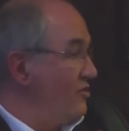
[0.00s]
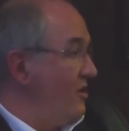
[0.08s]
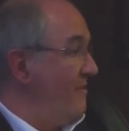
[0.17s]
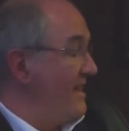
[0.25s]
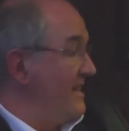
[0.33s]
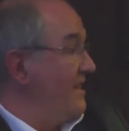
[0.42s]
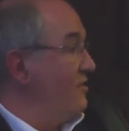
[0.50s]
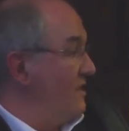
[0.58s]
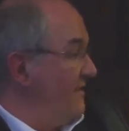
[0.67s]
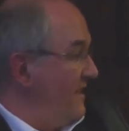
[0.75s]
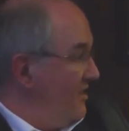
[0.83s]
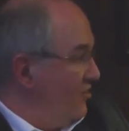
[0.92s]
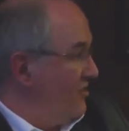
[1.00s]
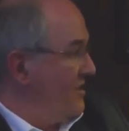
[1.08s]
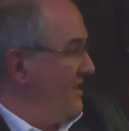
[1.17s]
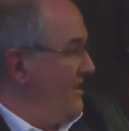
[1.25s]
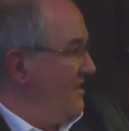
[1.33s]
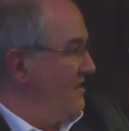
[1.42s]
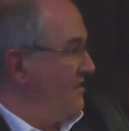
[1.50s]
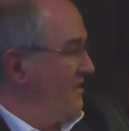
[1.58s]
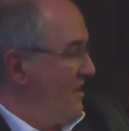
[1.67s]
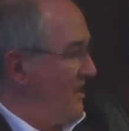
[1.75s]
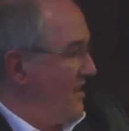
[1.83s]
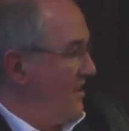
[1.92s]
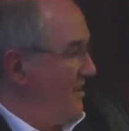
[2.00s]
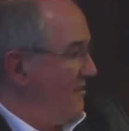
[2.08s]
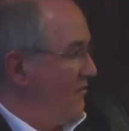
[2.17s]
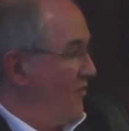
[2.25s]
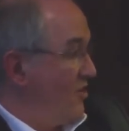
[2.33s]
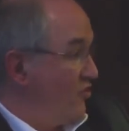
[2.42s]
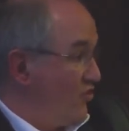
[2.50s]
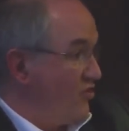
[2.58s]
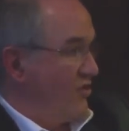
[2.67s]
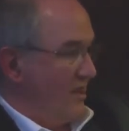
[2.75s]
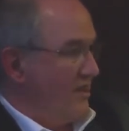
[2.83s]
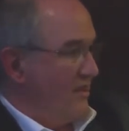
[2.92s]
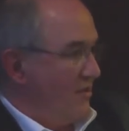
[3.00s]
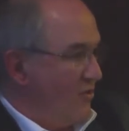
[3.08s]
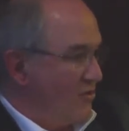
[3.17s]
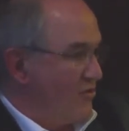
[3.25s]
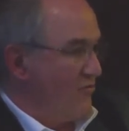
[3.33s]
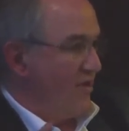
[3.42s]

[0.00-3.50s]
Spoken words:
some executive agencies, which also